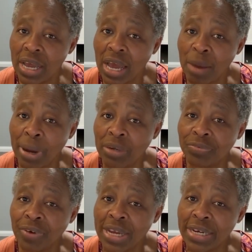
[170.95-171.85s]
about
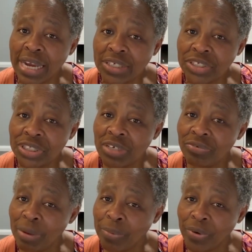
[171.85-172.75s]
financial
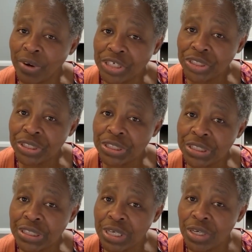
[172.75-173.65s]

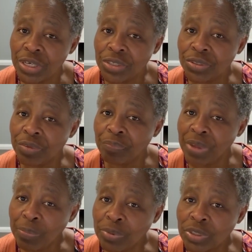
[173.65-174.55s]
reparations to the
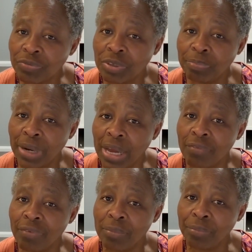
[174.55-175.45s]
peoples of the black
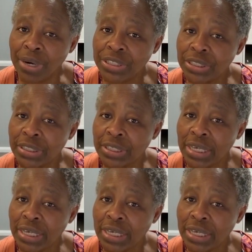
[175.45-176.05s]
vibration